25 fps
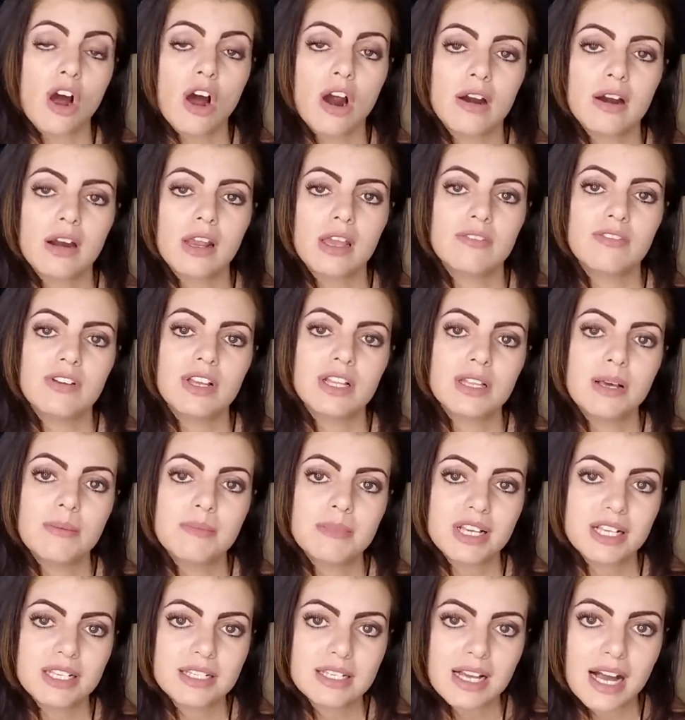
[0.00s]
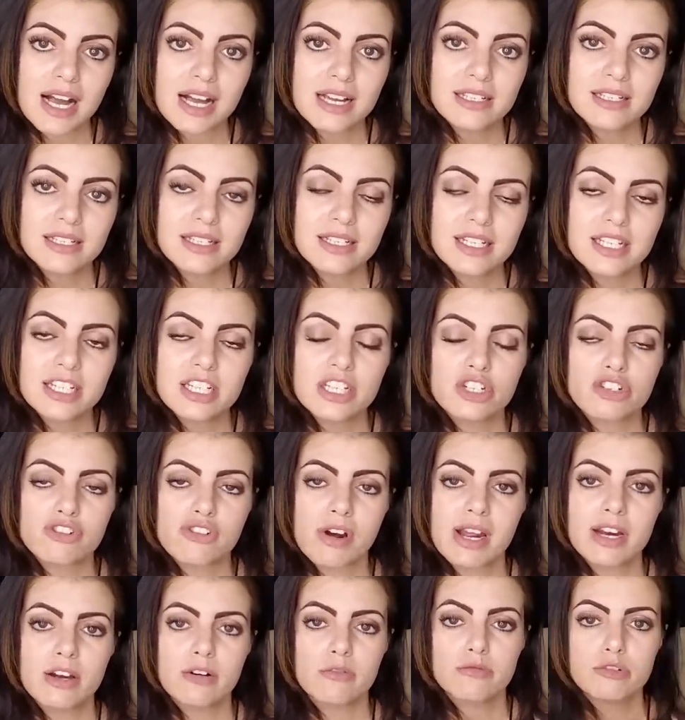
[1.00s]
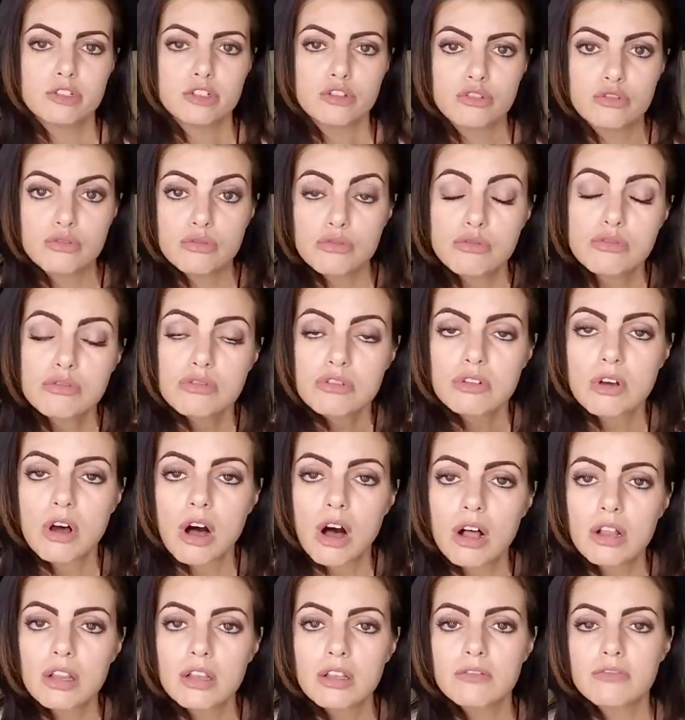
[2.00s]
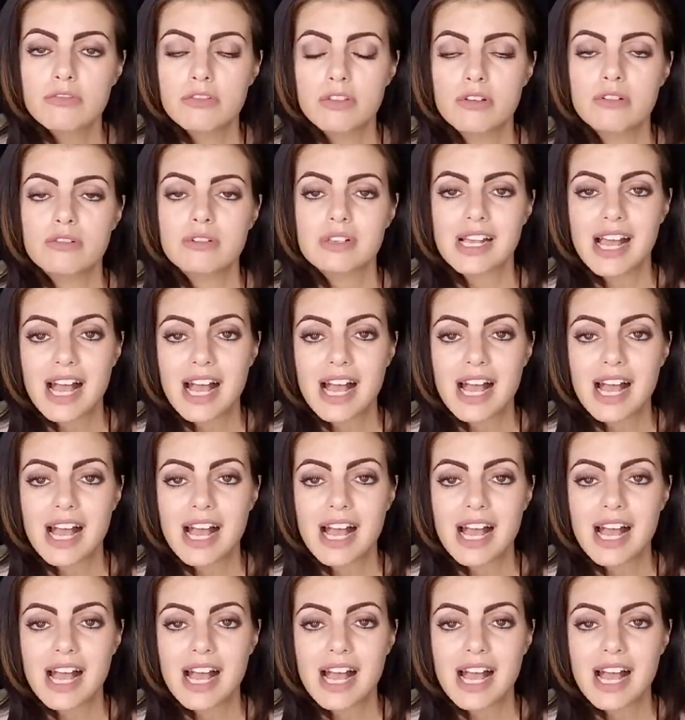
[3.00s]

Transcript: are giving them anxiety and try to reduce all of those